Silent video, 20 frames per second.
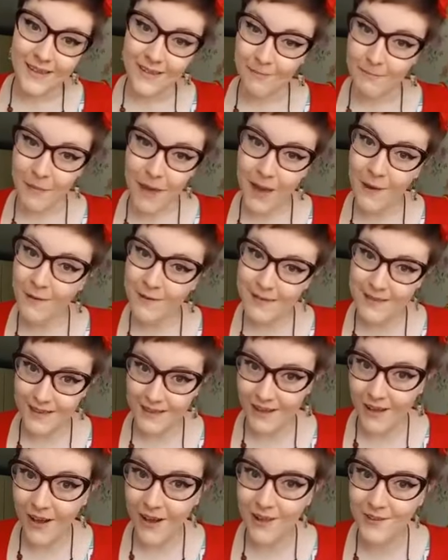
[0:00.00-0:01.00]
parents and
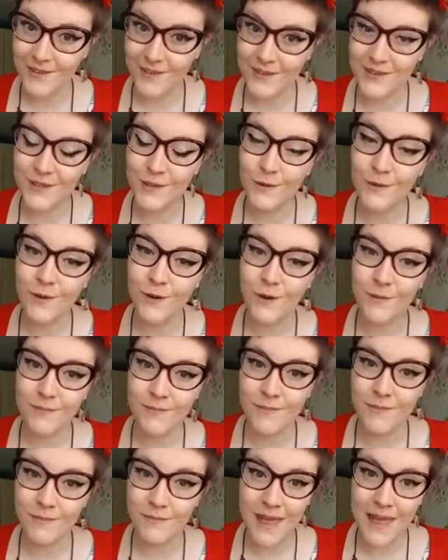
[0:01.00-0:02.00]
guardians who are
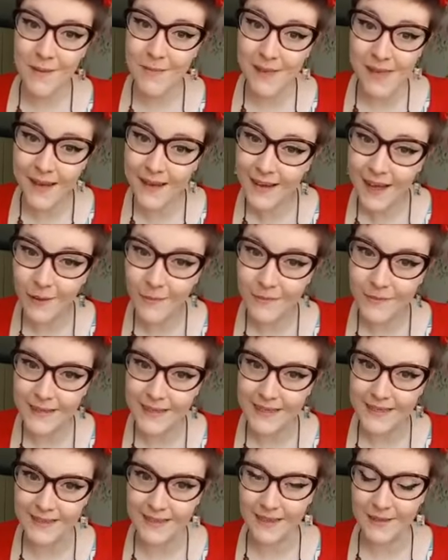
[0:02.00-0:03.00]
maybe
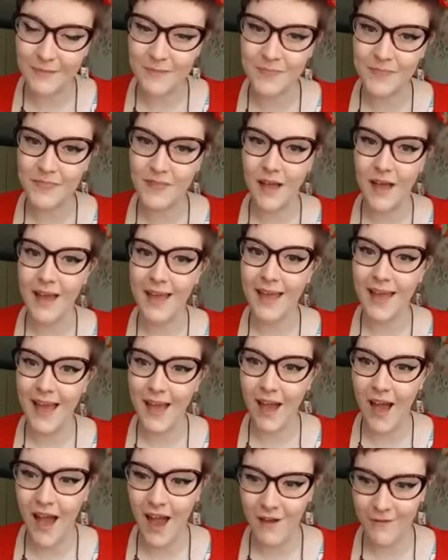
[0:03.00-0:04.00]
accompanying them,
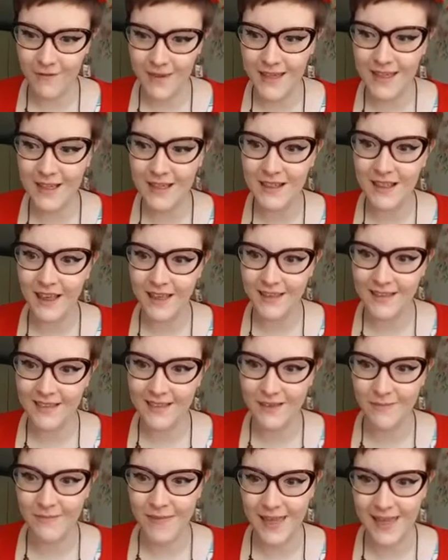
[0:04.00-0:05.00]
I really like
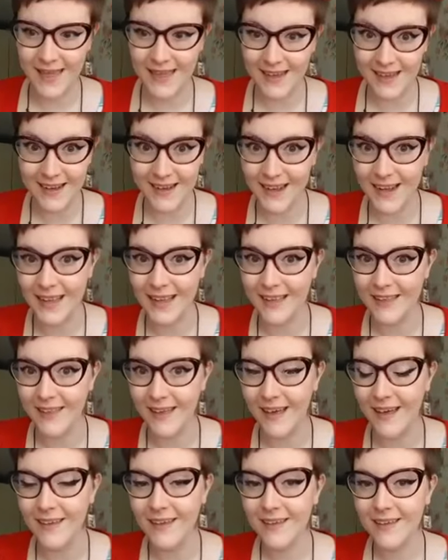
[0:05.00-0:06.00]
to make it clear
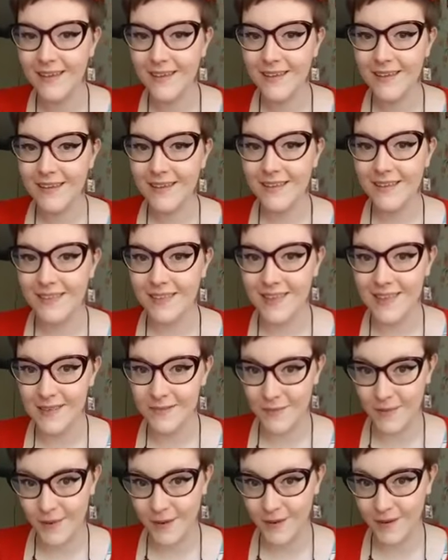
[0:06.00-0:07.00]
that these
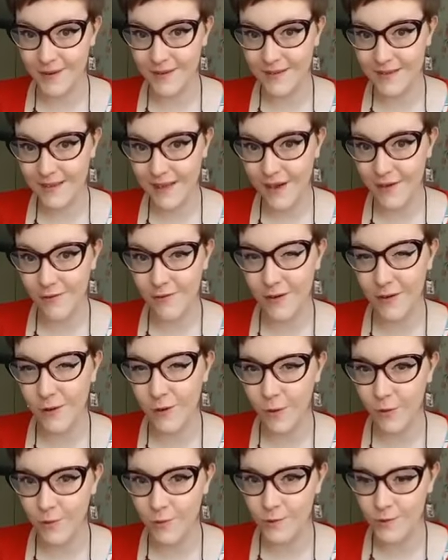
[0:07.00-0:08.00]
books cover a
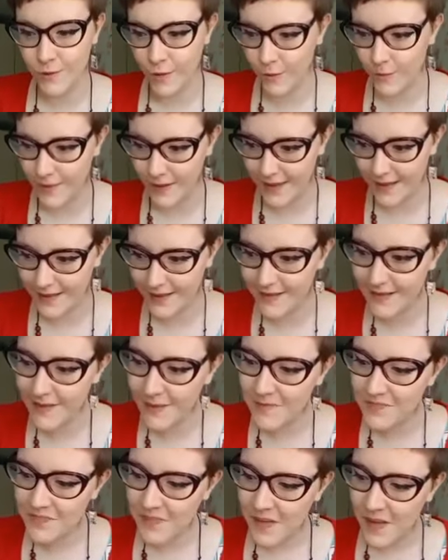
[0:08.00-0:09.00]
lot more topics.
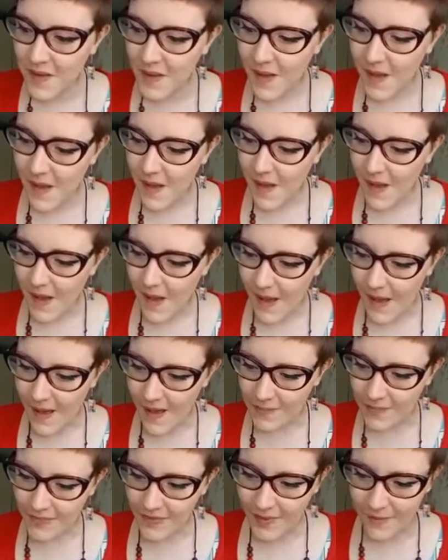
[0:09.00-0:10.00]

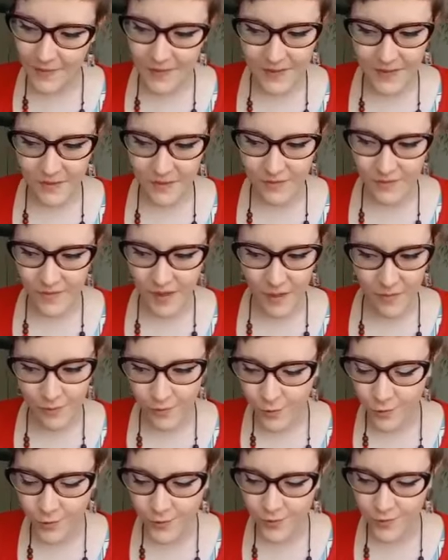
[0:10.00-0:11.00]
There is a
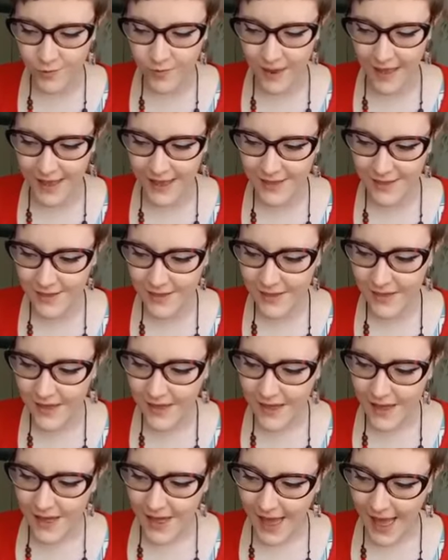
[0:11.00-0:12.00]
broader range,
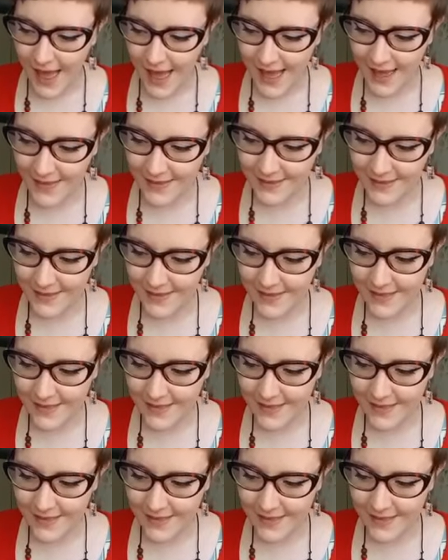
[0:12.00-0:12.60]
and